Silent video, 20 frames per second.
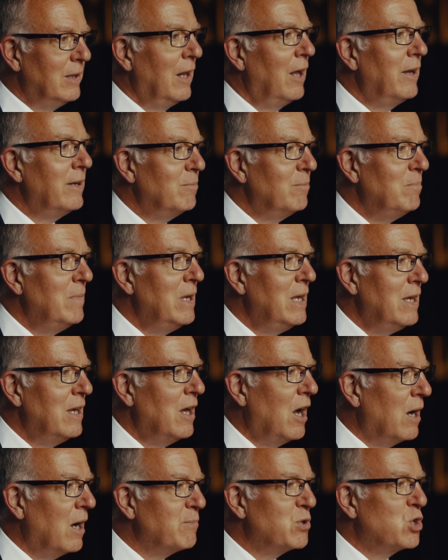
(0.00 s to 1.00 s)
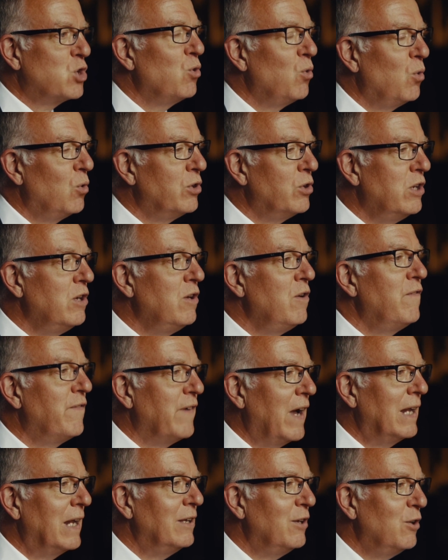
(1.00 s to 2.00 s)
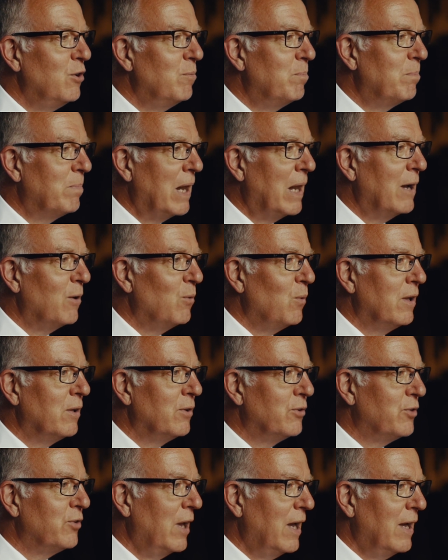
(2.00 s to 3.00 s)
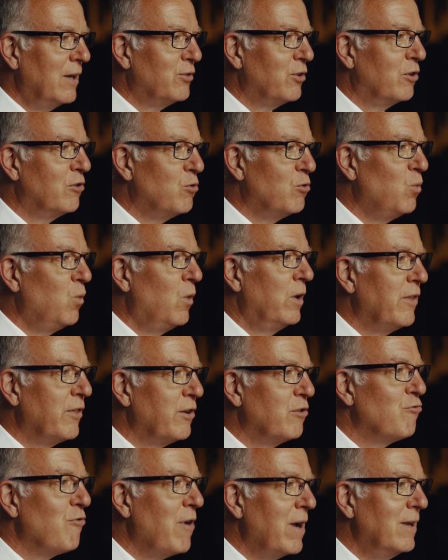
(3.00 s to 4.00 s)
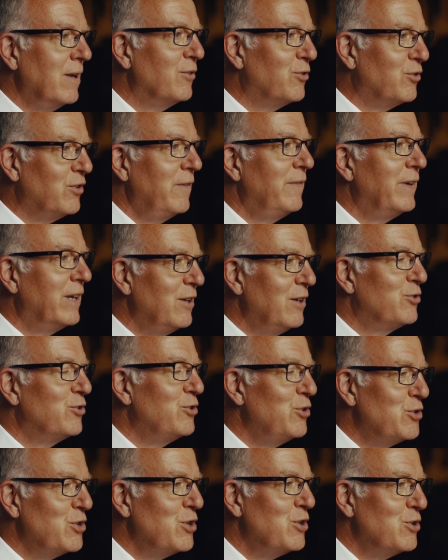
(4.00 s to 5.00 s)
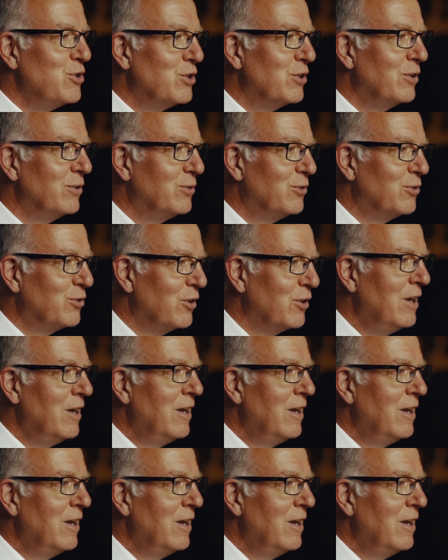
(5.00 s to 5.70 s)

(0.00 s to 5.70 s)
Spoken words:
like me, I'm sure you value Blackwell's as one of the great civic institutions